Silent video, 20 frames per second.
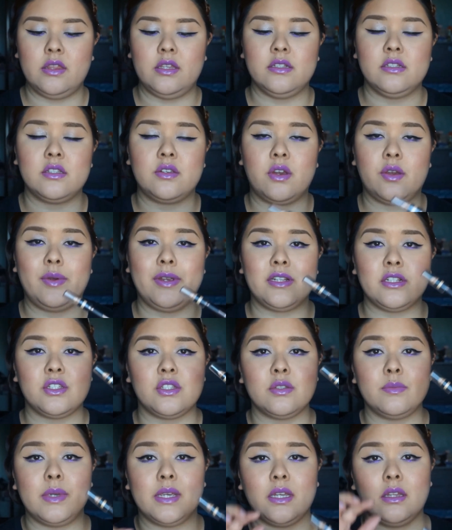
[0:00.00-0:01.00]
This is a great way
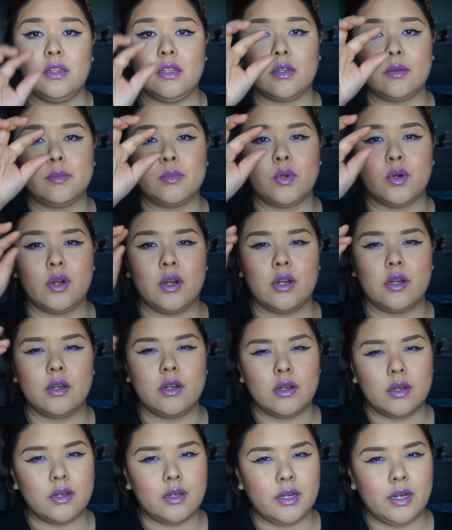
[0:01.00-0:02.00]
just to make it look more,
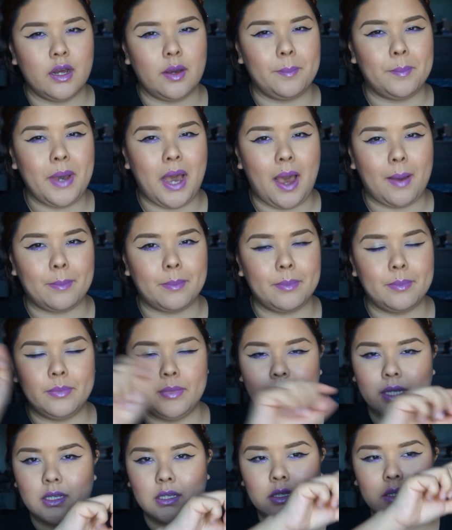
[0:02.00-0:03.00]
you know, pop,
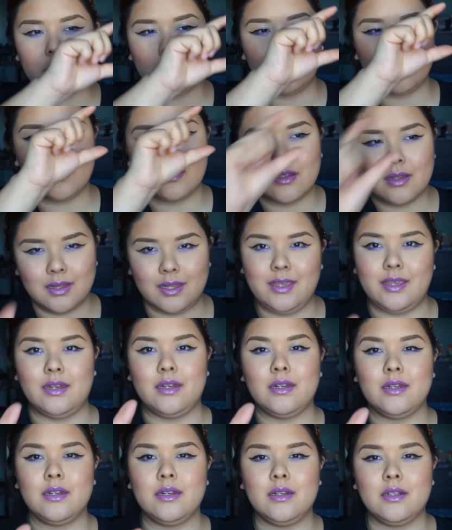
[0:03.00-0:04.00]
like
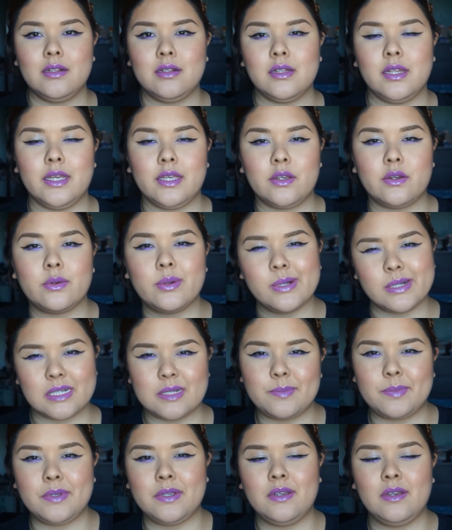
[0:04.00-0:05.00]
clean, like
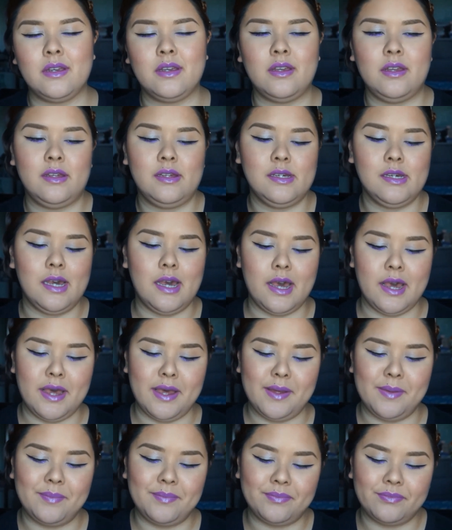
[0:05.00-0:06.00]
crisp.
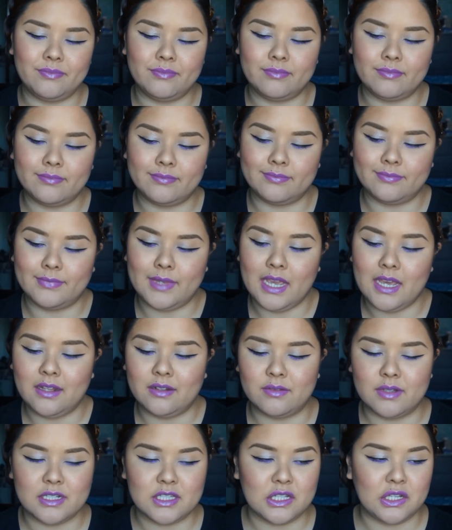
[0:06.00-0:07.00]

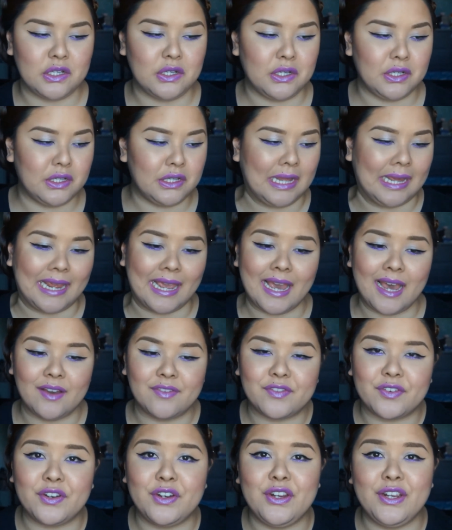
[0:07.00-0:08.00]
Yeah, that's all I
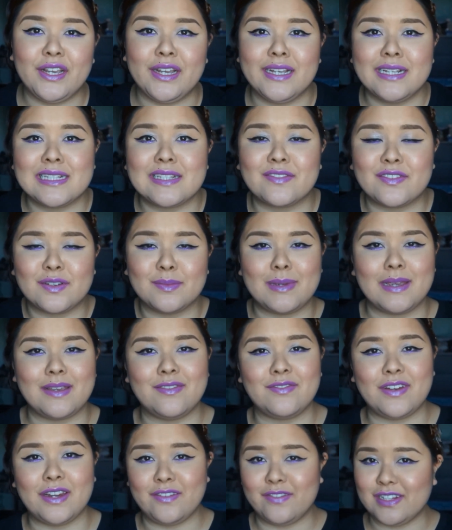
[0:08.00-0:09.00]
have for you guys for
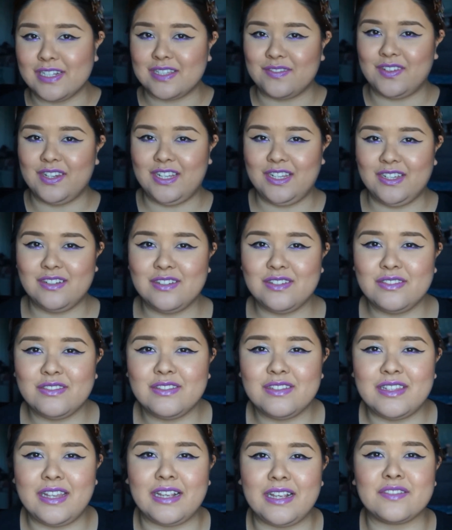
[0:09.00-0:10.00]
my favorites
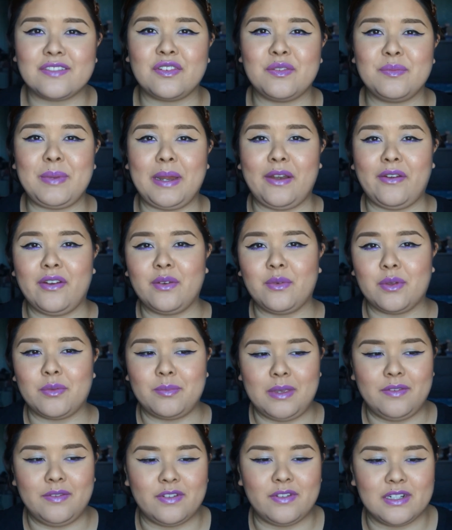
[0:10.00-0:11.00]
video. Thanks for bearing
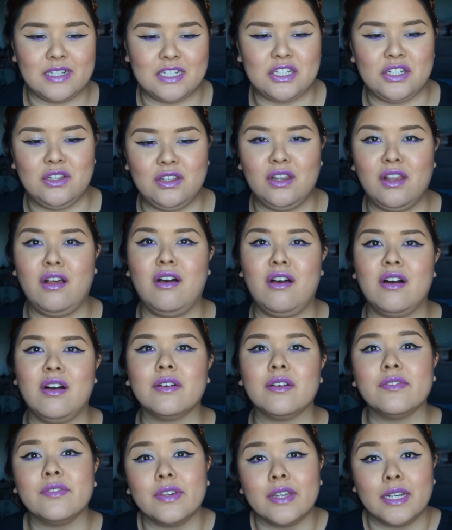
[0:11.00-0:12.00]
with me for such a
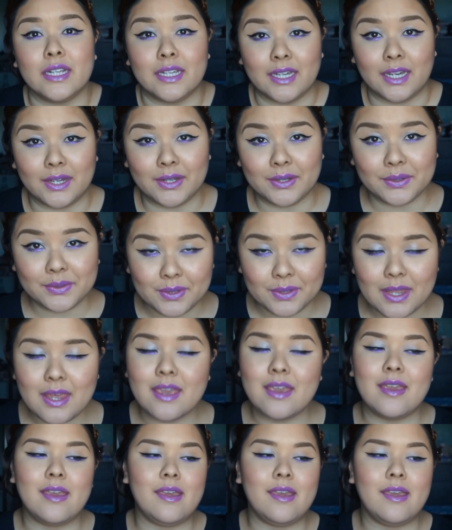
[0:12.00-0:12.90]
long video.